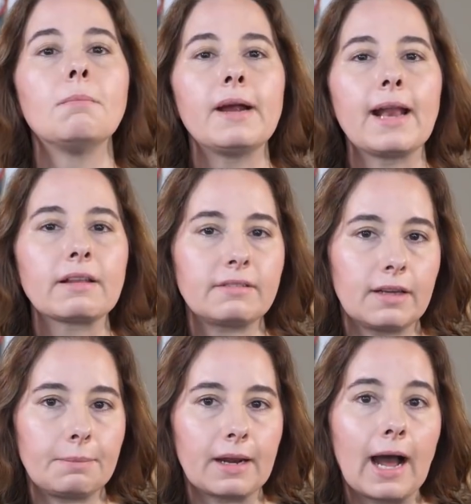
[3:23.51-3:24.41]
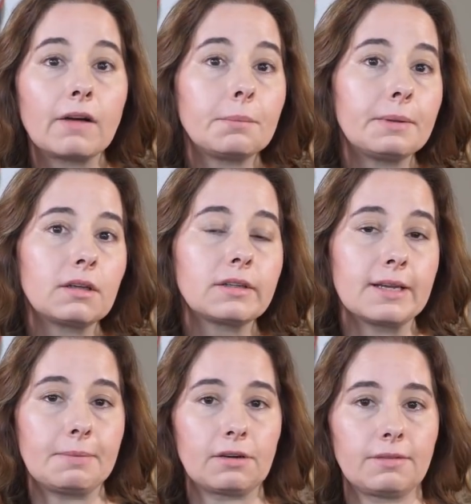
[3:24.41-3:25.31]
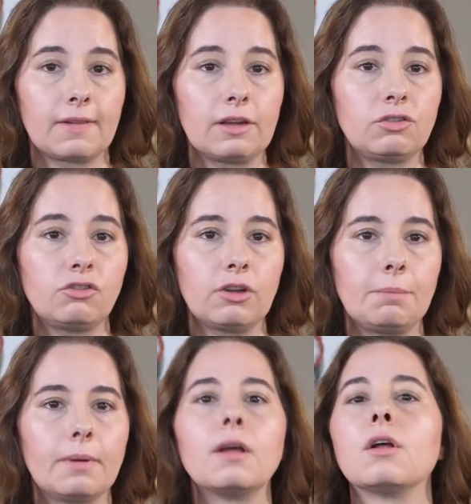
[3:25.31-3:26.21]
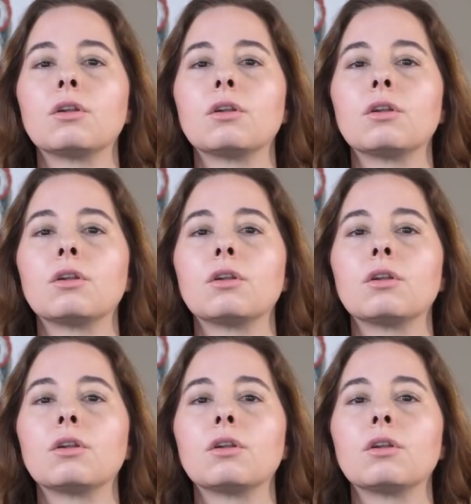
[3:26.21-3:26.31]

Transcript: My next tip on how to build a better relationship: